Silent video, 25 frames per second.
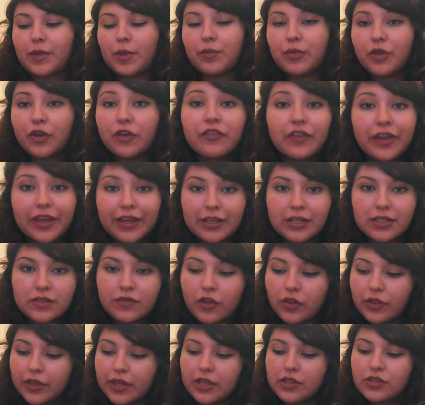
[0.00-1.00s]
purifying
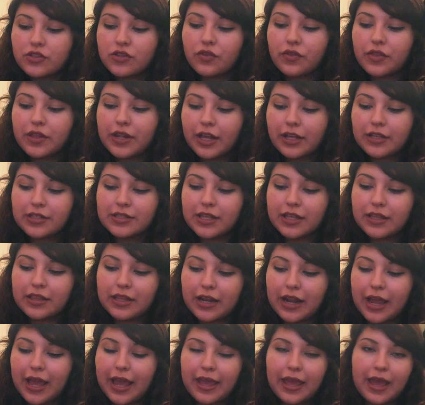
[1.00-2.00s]
exfoliant. So the next thing
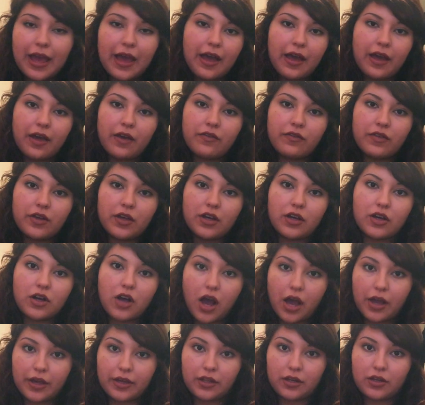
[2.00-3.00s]
that I have
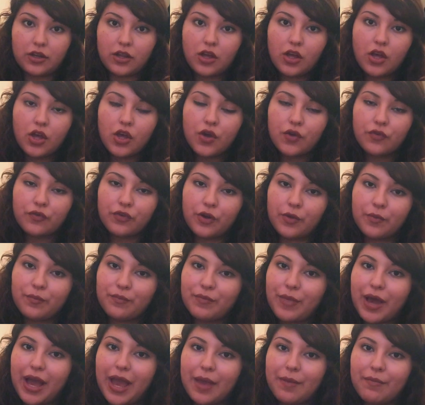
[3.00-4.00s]
gotten
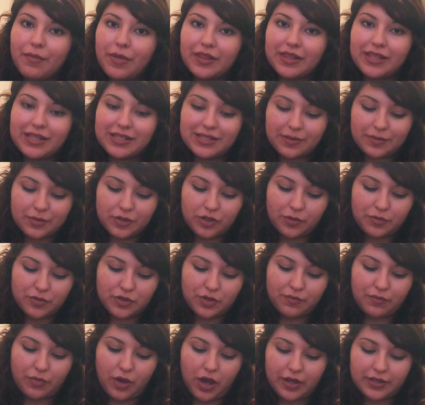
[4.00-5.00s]
from my monthly
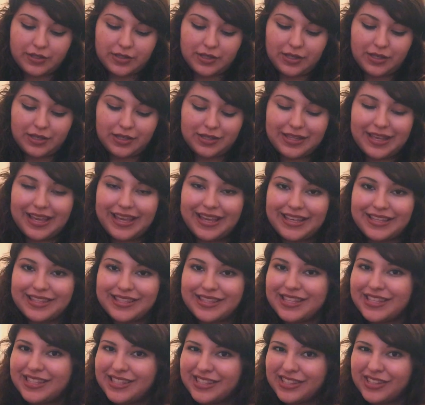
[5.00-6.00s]
subscription boxes
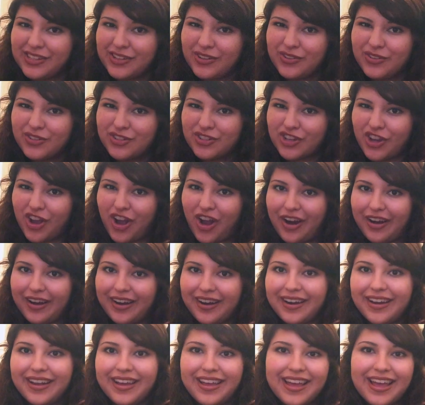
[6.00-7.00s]
is this little
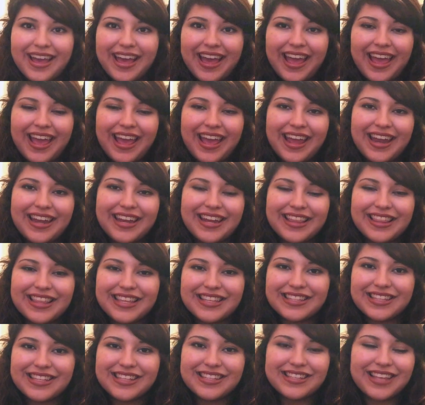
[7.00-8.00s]
jar, and
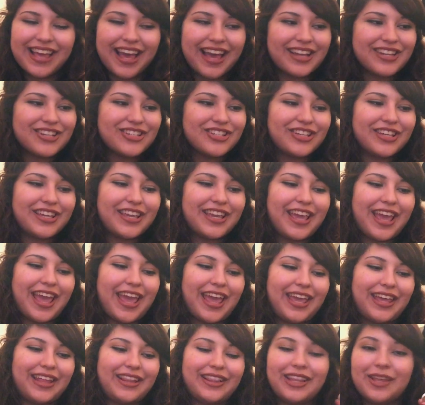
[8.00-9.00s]
this is actually
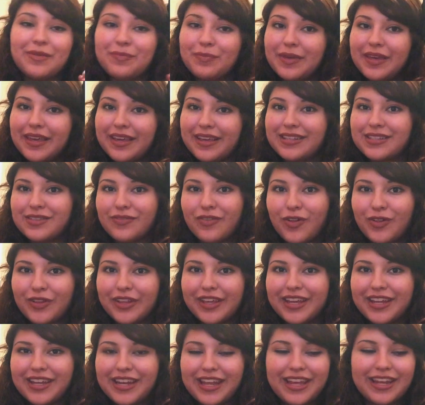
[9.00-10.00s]
a lip
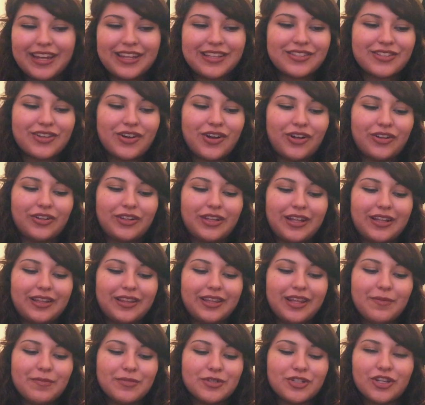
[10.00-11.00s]
exfoliant. It is called
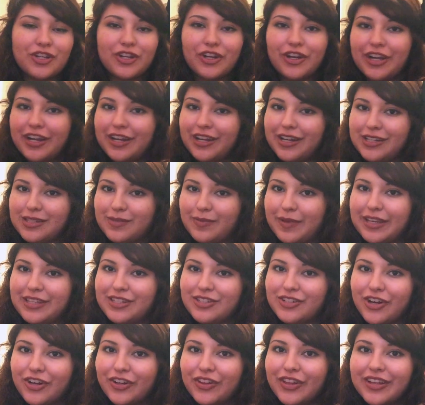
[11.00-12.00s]
Lip Sugar, and it is by
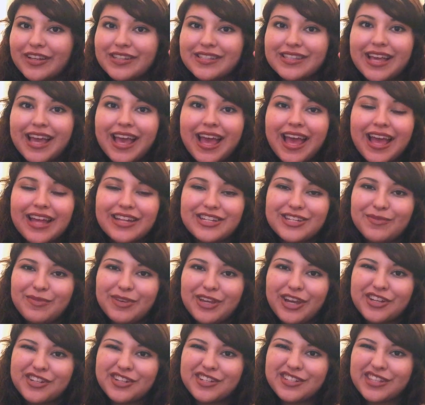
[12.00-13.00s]
StarLooks. To be
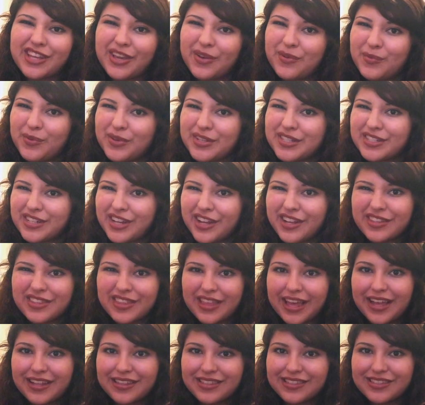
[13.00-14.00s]
honest, I was not
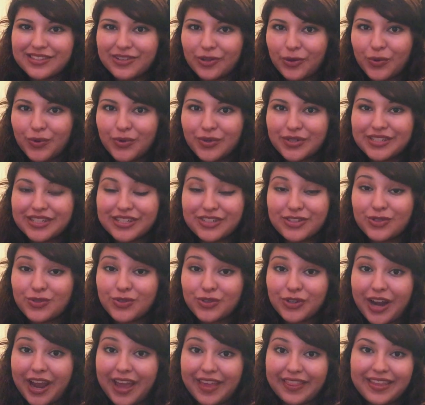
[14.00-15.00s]
that stoked to
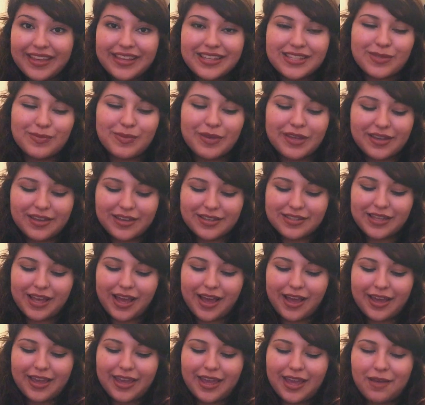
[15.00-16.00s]
try this because
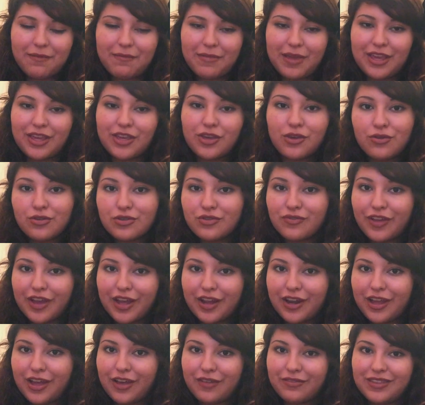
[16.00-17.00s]
I am a huge
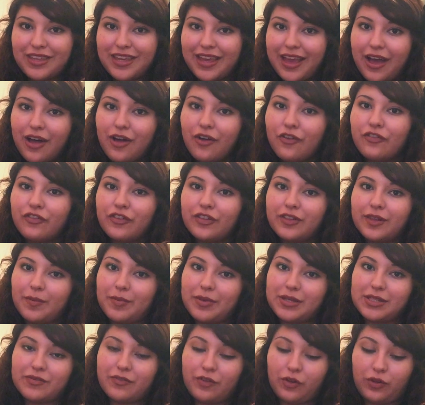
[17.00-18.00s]
fan of the ELF lip
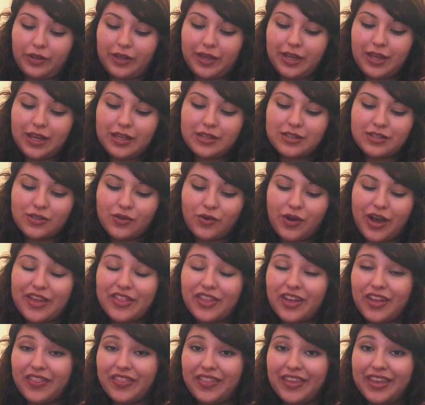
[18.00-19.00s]
exfoliant, and so I
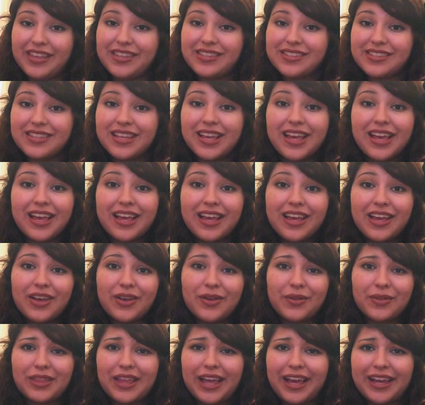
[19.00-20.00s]
thought this,
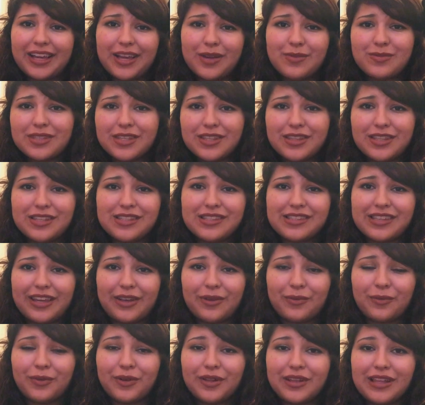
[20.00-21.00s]
that comes in this
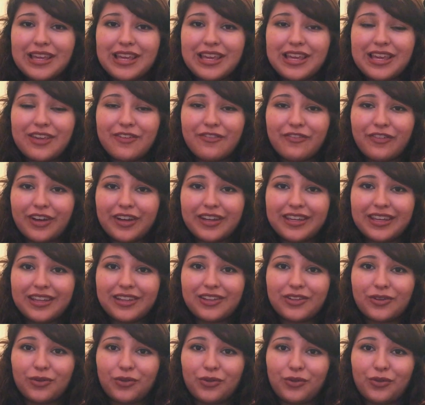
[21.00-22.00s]
like really funky
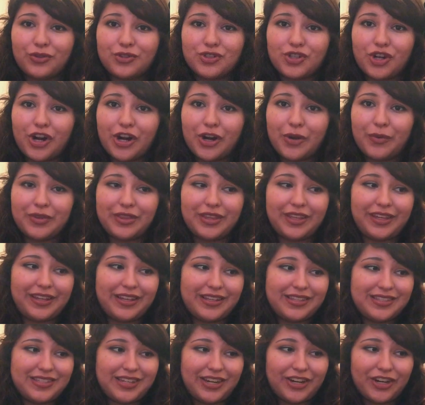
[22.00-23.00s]
little jar with
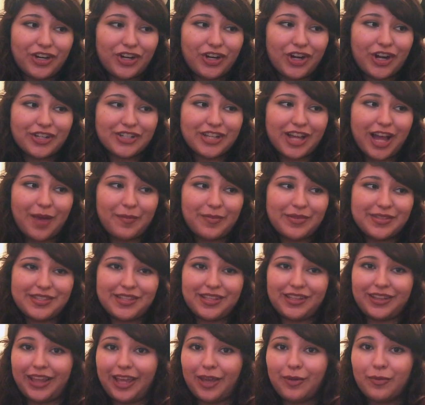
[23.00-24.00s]
like a sticker on top as
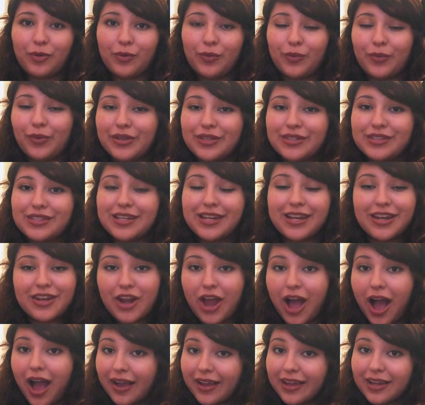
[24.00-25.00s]
the label, was
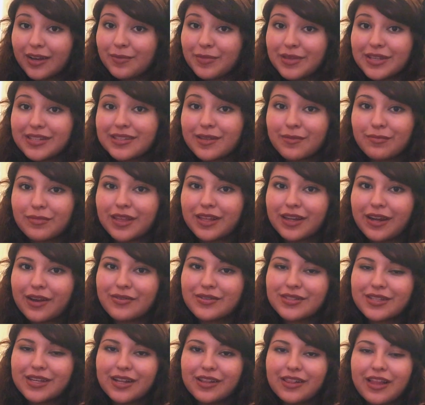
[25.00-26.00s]
not going to be something that I
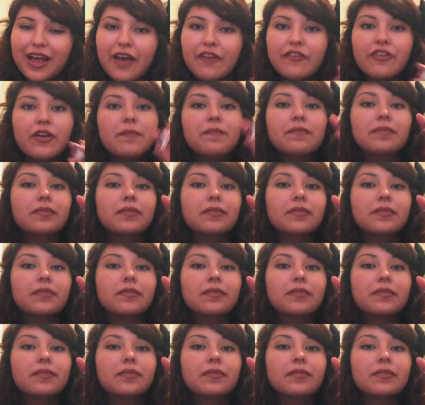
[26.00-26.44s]
was going to love.